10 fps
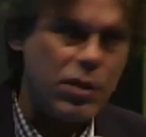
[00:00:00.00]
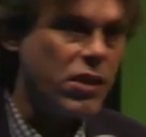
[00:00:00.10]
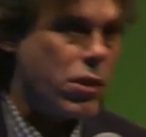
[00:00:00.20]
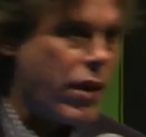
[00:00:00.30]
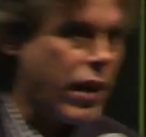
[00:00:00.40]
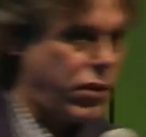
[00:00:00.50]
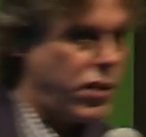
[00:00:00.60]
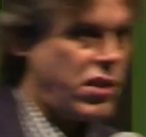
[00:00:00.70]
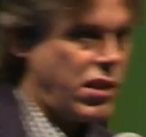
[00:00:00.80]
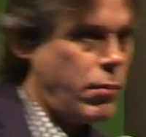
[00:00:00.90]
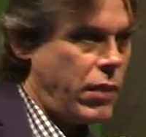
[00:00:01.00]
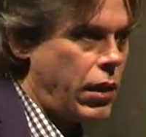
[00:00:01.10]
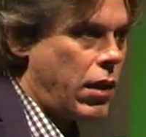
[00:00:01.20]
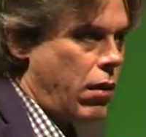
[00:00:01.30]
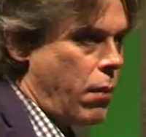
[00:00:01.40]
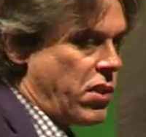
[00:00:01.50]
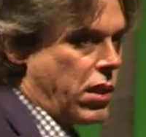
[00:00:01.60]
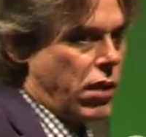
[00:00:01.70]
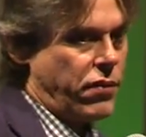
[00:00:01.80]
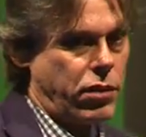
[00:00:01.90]
The trend is similar
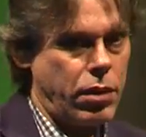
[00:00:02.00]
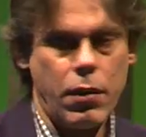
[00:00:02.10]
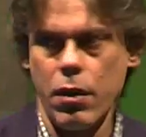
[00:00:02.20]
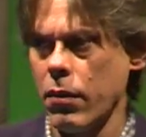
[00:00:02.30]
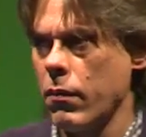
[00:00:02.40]
observed